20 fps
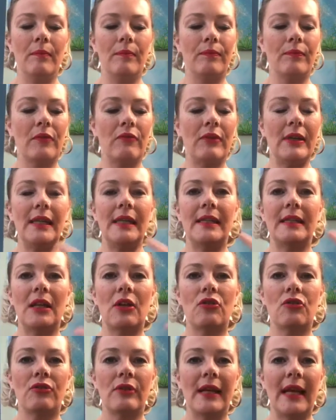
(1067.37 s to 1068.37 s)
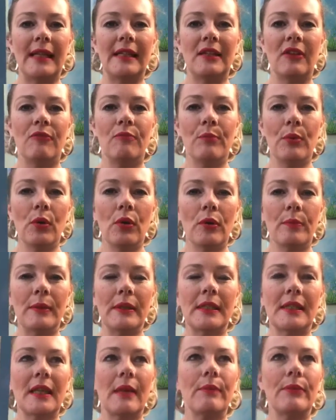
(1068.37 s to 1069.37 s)
read a creative book, but
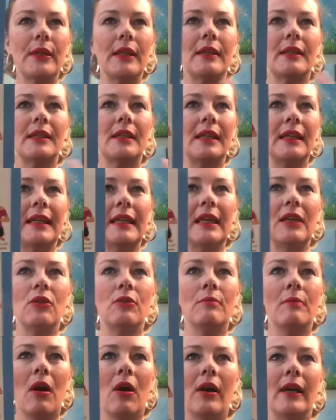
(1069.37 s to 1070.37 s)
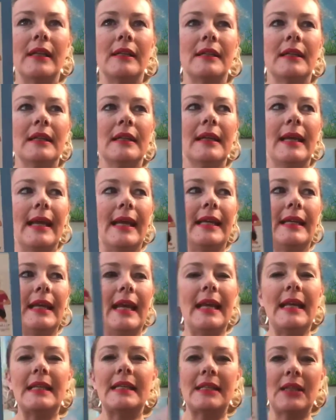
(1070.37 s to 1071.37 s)
something that's going to get your mind
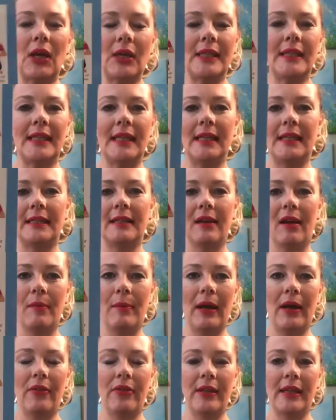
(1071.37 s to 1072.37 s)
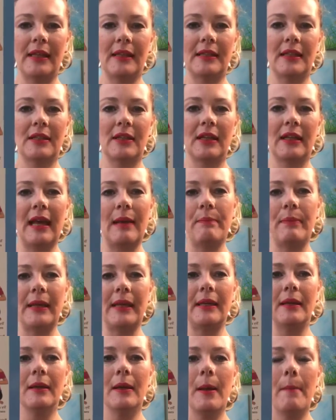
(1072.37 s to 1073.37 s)
excited about things is going to
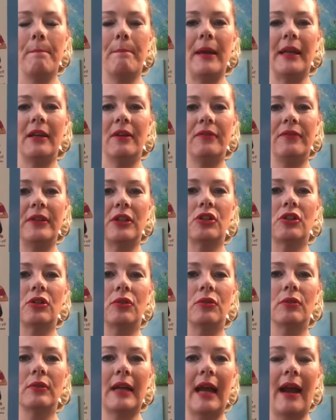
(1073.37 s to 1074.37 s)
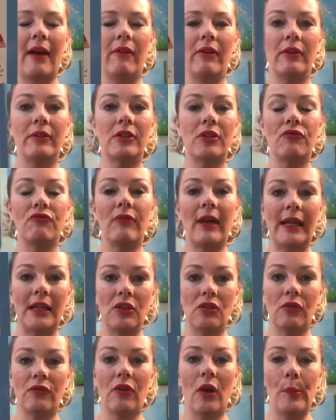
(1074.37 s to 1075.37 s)
be beneficial, Karen, to raise
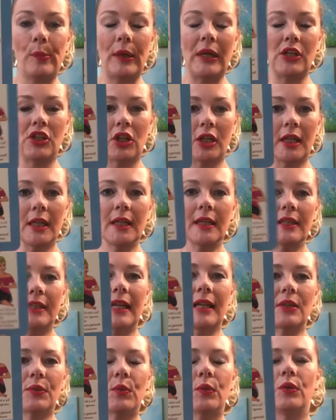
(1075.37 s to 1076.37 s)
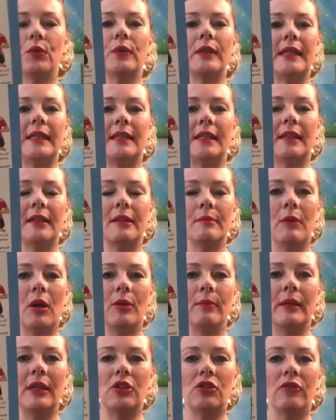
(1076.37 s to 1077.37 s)
your vibration. That's what you're needing at the
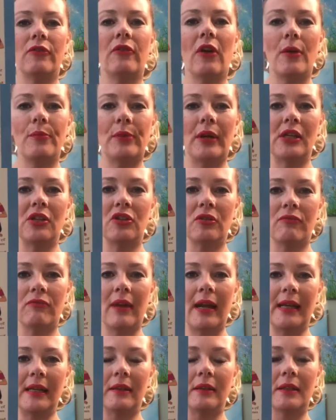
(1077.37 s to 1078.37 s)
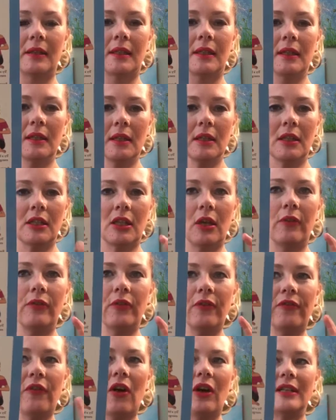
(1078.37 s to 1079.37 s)
moment, is your vibration raised. So if
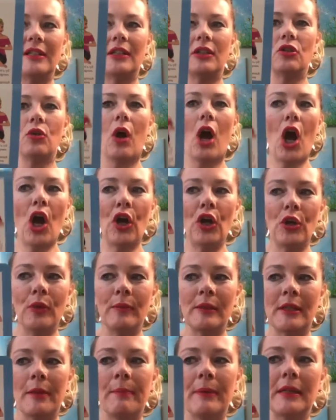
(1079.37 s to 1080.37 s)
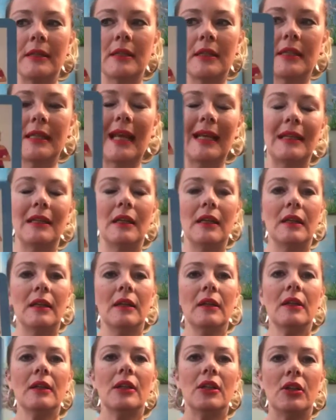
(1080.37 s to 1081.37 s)
you're finding your home is a bit stagnant,
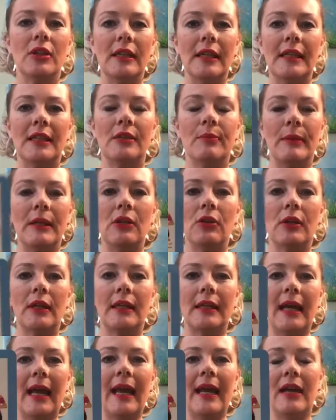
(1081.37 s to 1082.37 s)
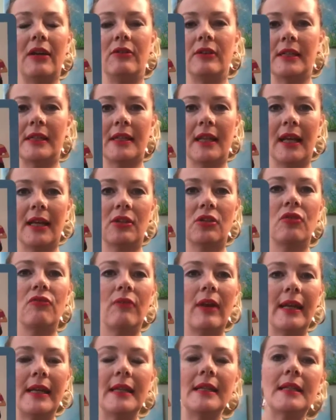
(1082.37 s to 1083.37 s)
you need to be looking at areas there to
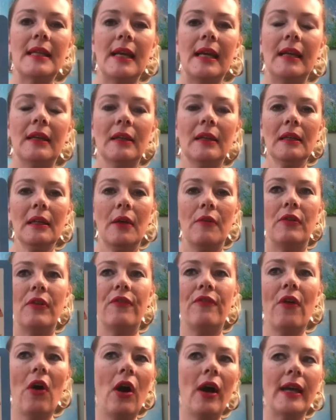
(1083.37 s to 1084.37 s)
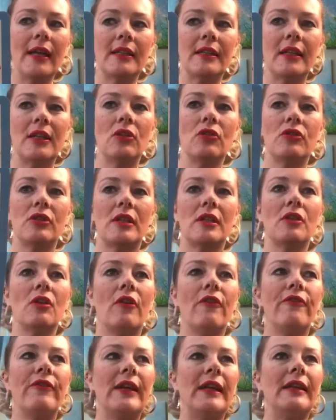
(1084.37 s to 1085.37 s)
raise it. If you find that you're just
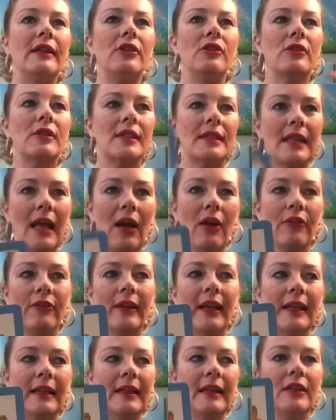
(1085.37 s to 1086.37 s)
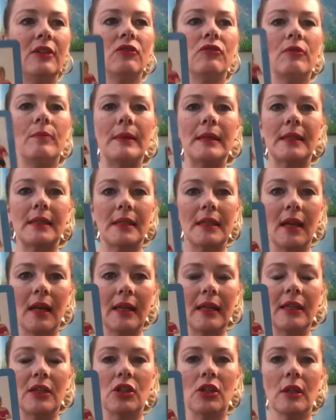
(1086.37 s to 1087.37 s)
not feeling yourself lately, you're a bit
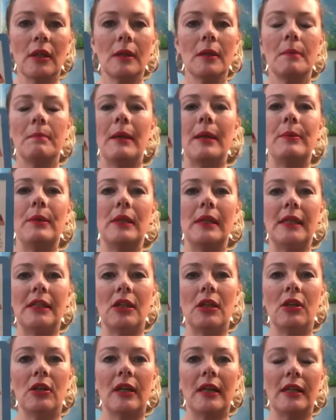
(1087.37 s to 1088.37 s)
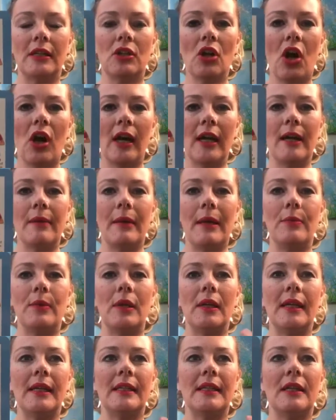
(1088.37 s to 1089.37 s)
sluggish, maybe you need to look at your diet, maybe
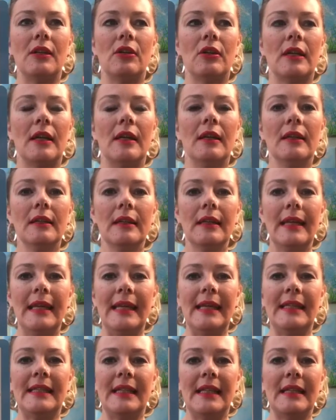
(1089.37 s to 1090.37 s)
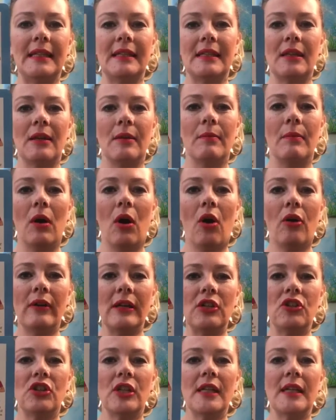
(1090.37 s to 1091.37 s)
you need to look at eating some
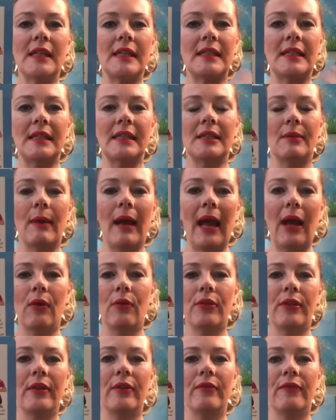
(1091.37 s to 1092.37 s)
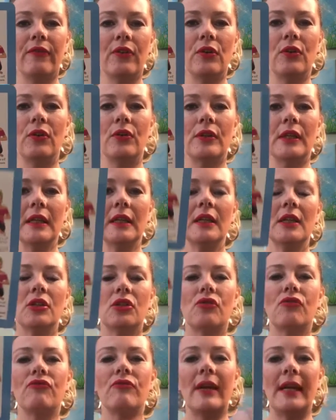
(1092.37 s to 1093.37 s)
oranges and some healthy food
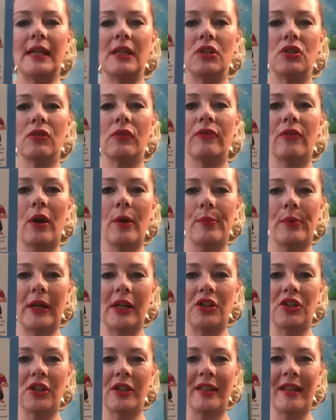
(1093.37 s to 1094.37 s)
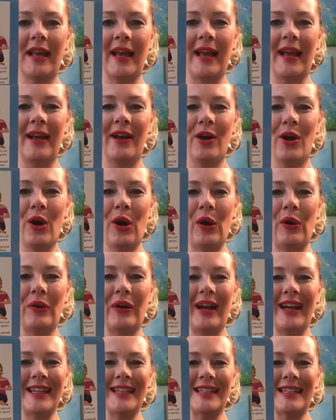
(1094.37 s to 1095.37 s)
to raise your vibration there. All
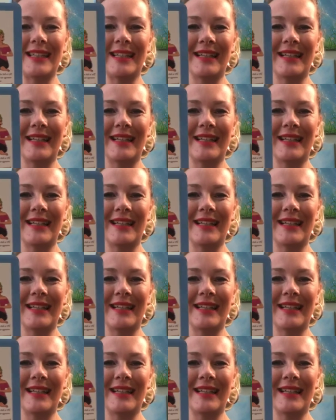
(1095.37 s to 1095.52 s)
right.